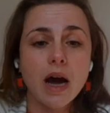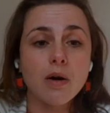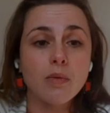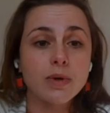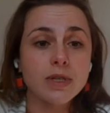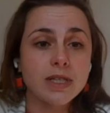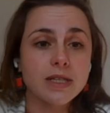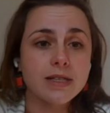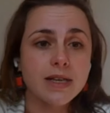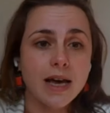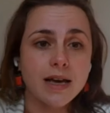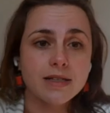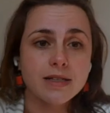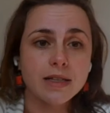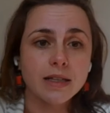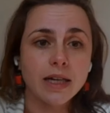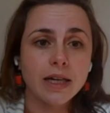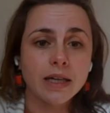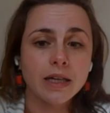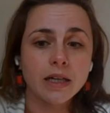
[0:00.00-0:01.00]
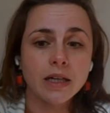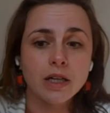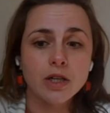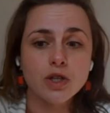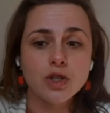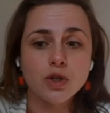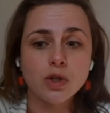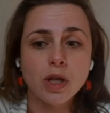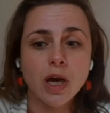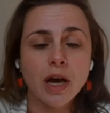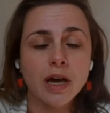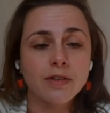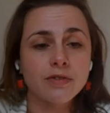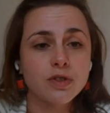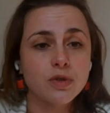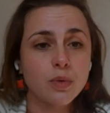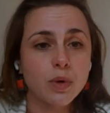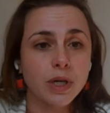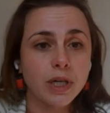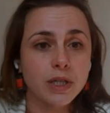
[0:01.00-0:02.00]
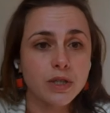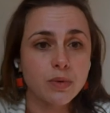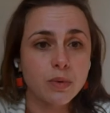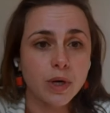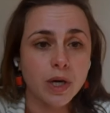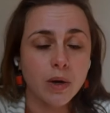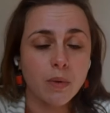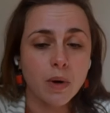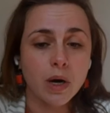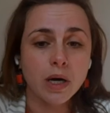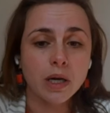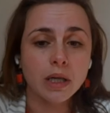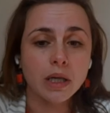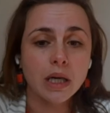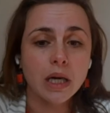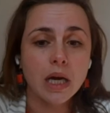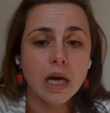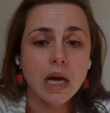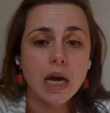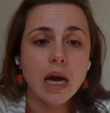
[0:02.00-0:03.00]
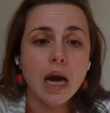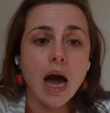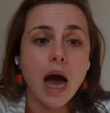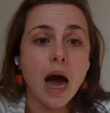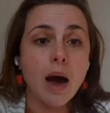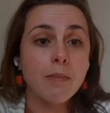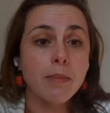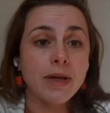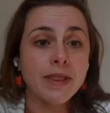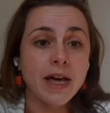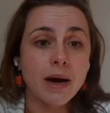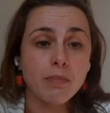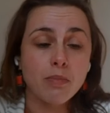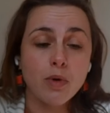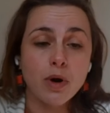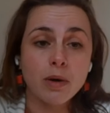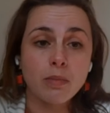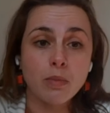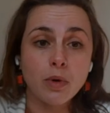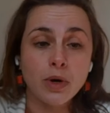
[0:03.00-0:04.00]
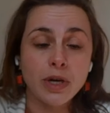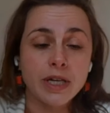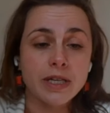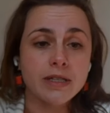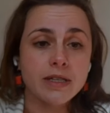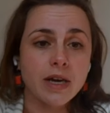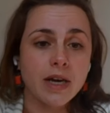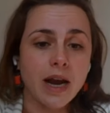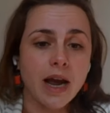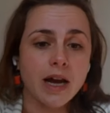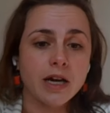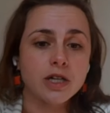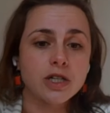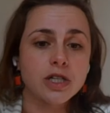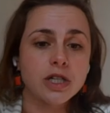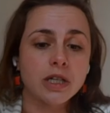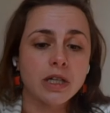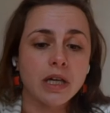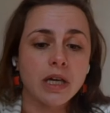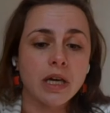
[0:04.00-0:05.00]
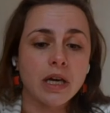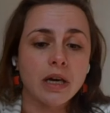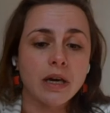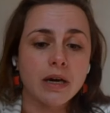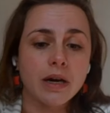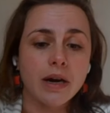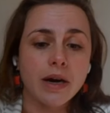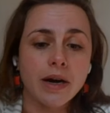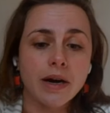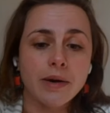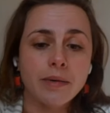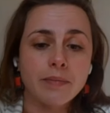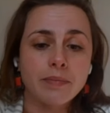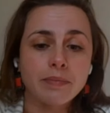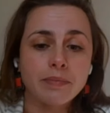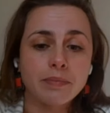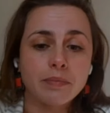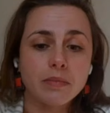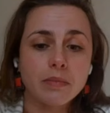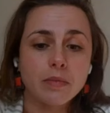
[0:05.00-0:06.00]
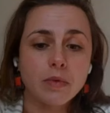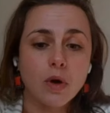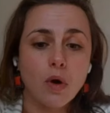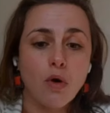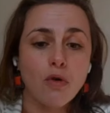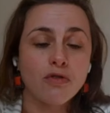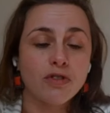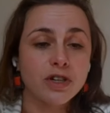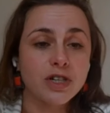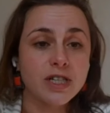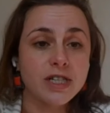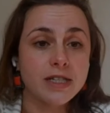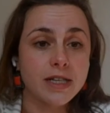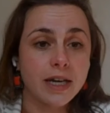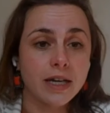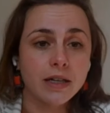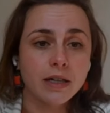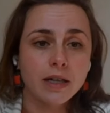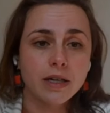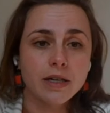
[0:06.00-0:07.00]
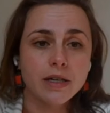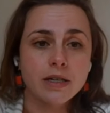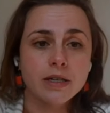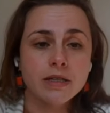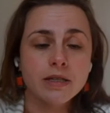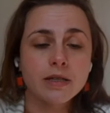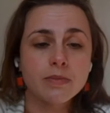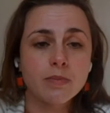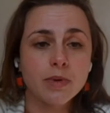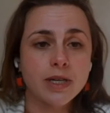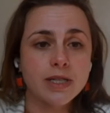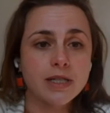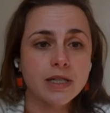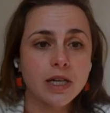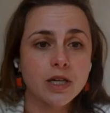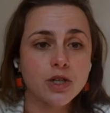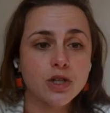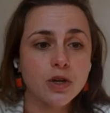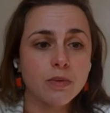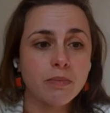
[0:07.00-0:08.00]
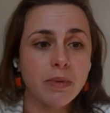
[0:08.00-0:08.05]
was assassinated in July of 2021. By that point, Moïse had actually overstayed his presidential